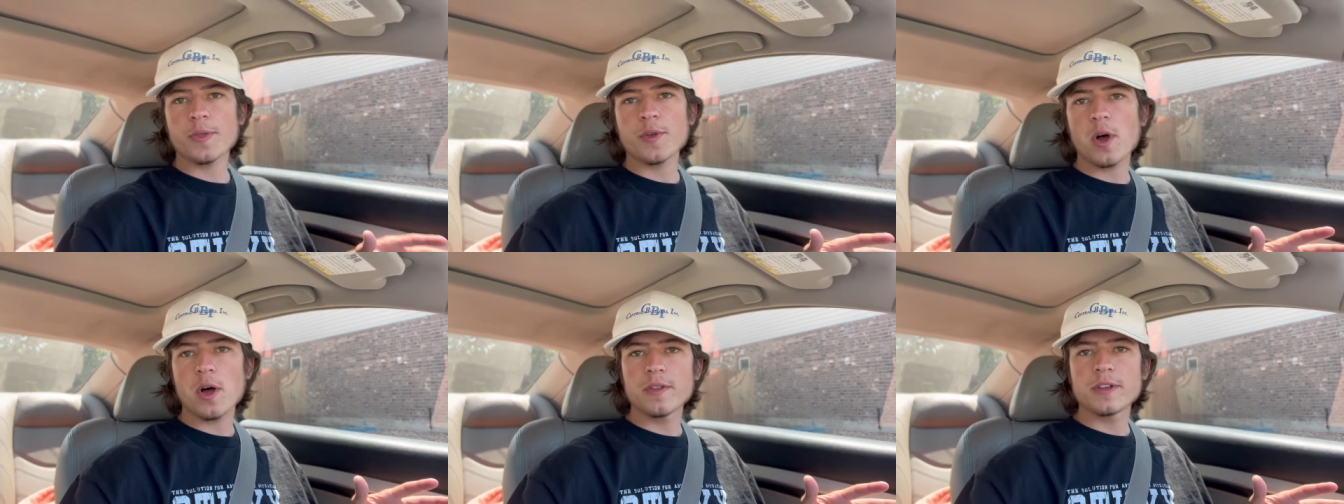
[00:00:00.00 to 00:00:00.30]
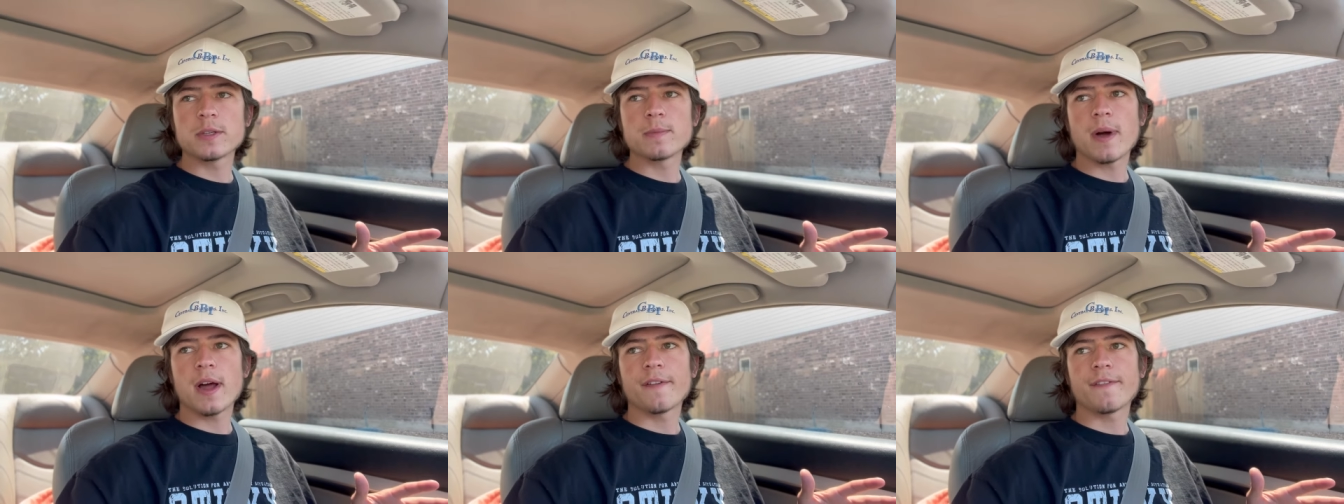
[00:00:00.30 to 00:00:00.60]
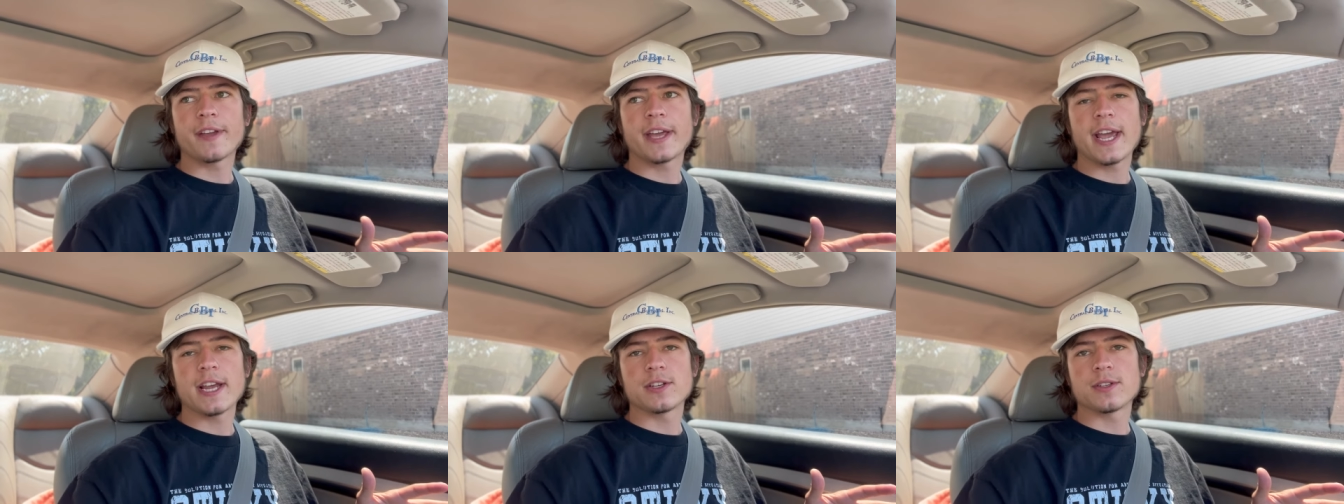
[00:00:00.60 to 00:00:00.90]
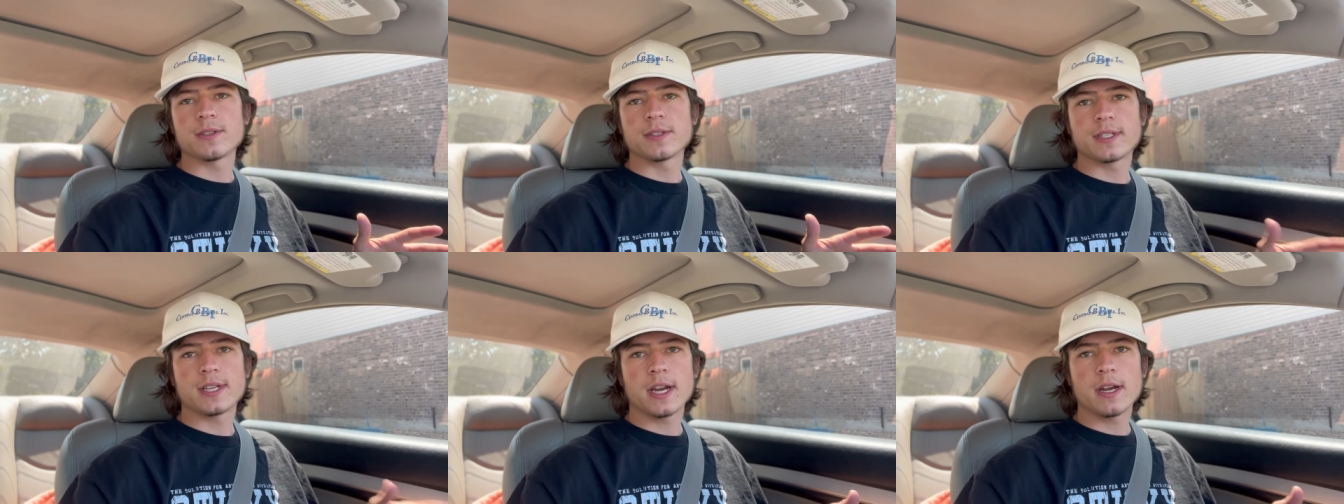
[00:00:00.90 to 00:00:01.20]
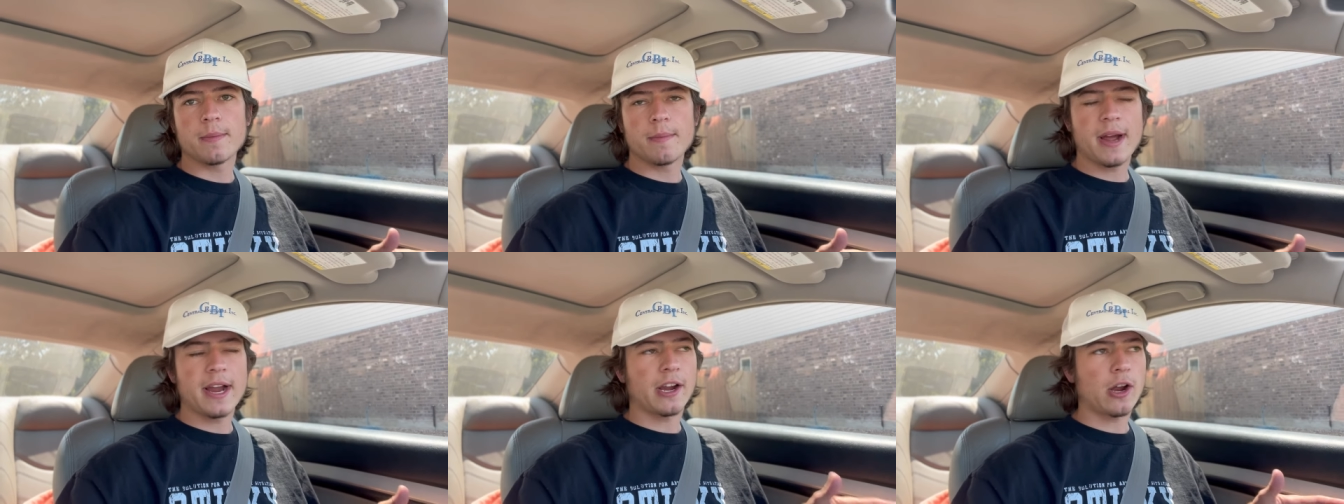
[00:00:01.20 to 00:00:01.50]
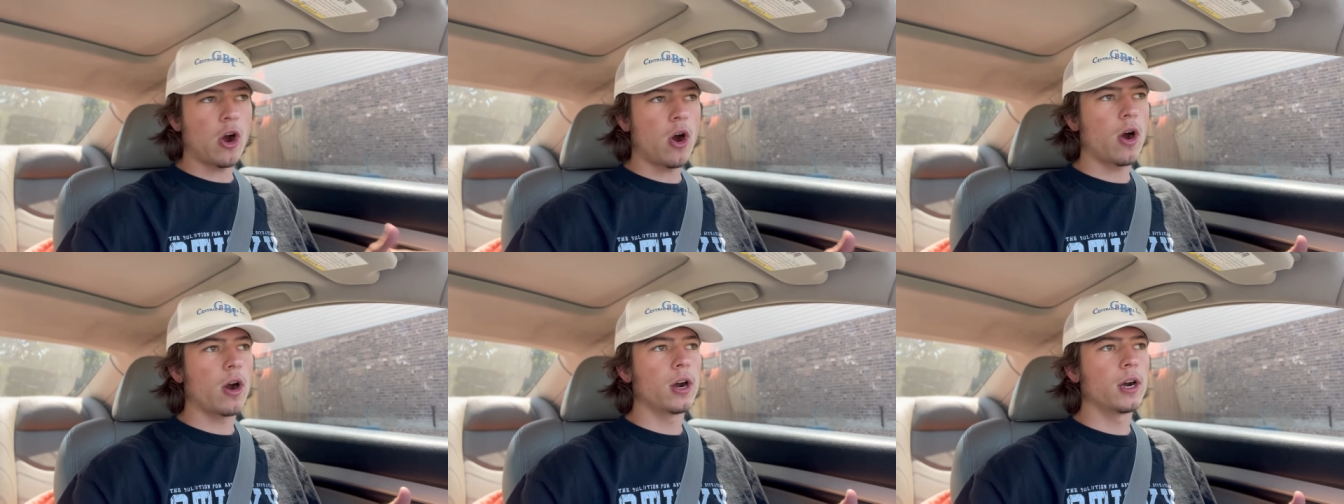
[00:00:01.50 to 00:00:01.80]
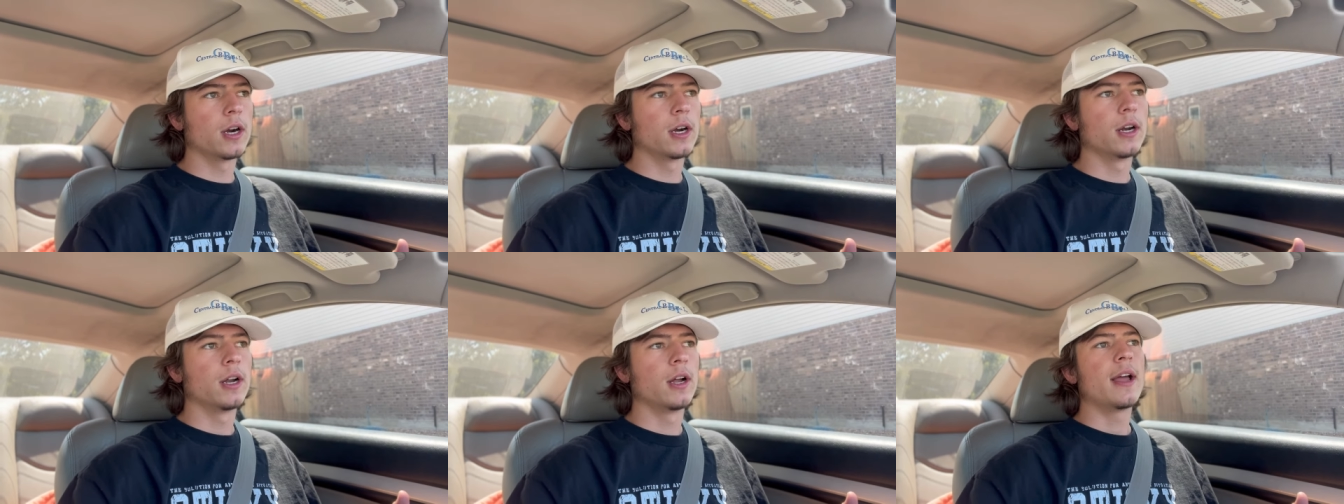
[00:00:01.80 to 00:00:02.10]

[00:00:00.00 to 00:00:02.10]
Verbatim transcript: all these modifications done to my car,